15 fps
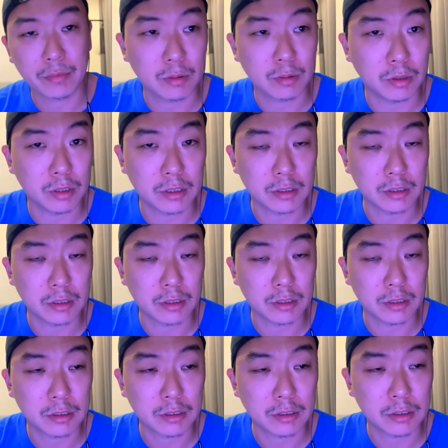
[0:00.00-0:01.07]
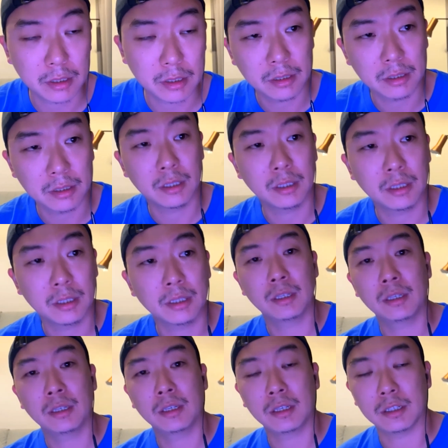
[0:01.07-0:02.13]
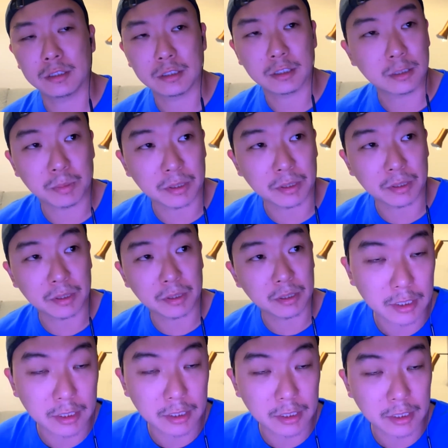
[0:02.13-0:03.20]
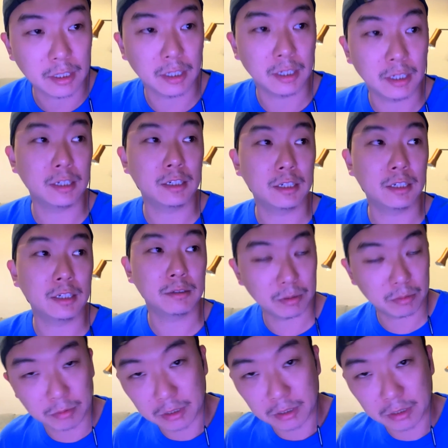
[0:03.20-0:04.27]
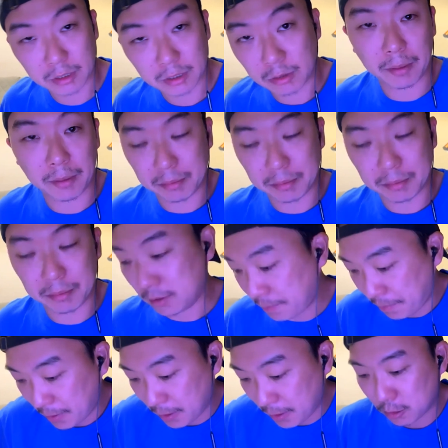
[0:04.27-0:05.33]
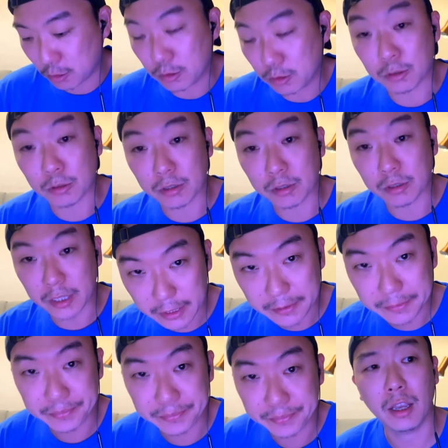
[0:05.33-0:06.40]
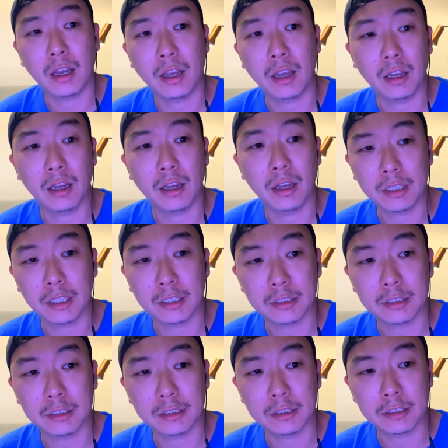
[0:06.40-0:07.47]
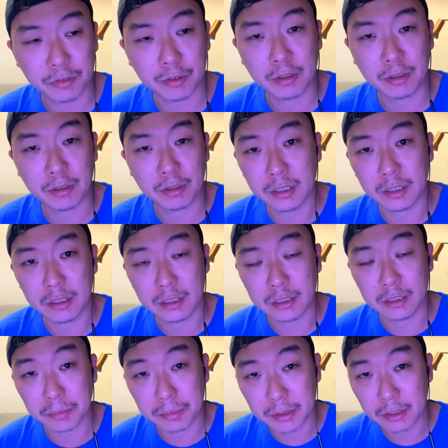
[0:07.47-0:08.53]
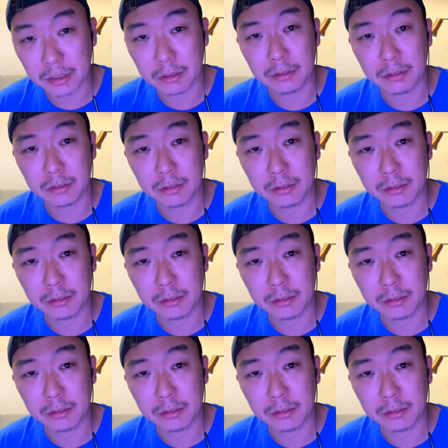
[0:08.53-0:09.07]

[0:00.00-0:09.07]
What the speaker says: wanting to make. It's just been delayed, but it will happen sooner or later. So before I end this episode,